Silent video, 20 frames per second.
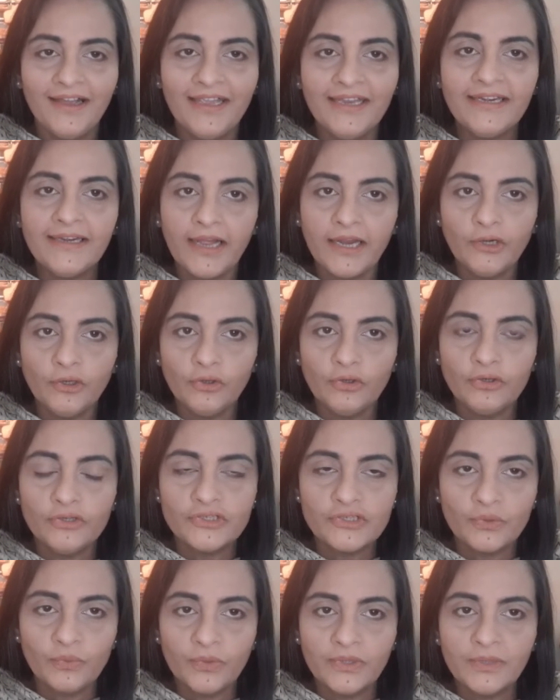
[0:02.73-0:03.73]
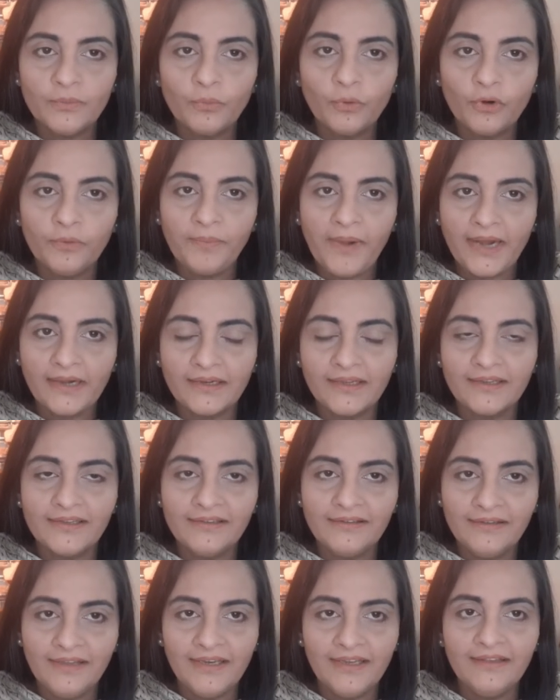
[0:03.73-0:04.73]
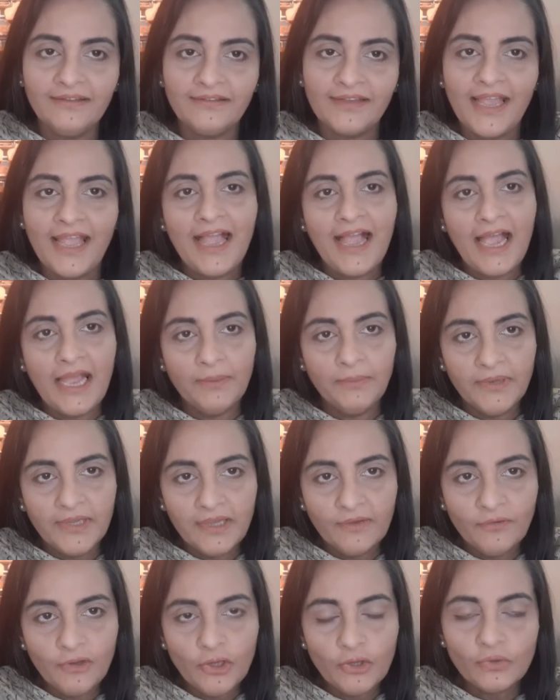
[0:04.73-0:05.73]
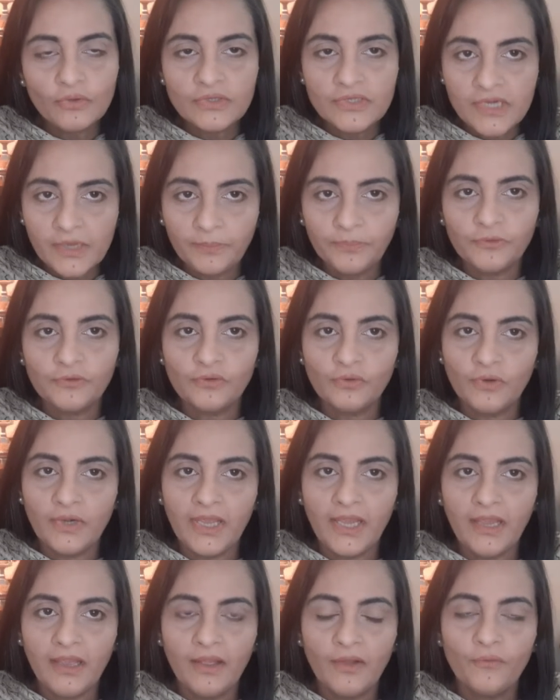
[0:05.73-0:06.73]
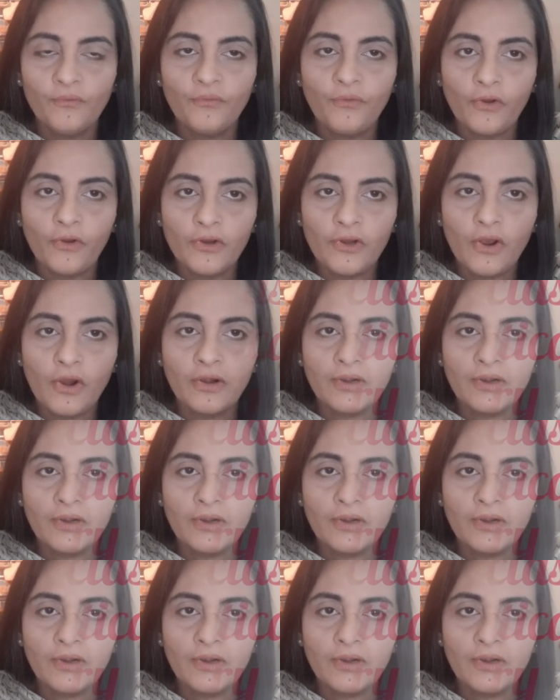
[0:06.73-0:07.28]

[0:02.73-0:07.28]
In continuation with the board practical series, I'll be giving you tips today for your